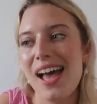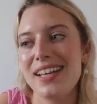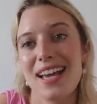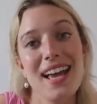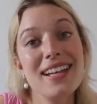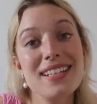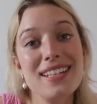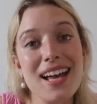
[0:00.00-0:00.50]

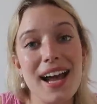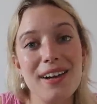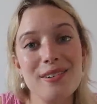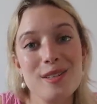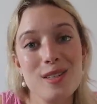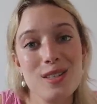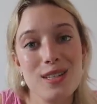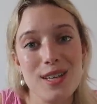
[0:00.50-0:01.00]
yes, I
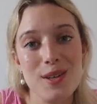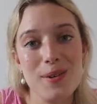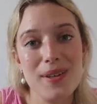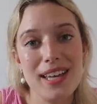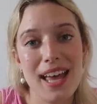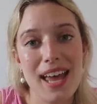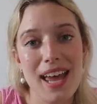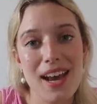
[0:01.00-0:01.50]
will see you
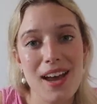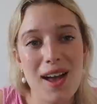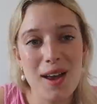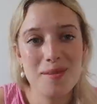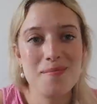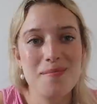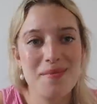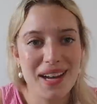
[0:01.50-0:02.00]
again
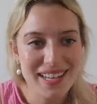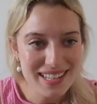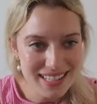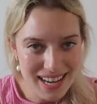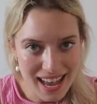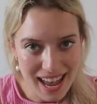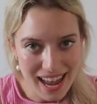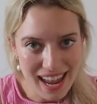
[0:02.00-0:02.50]
on
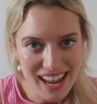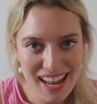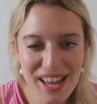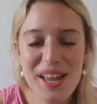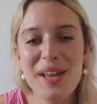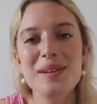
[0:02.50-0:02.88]
Monday.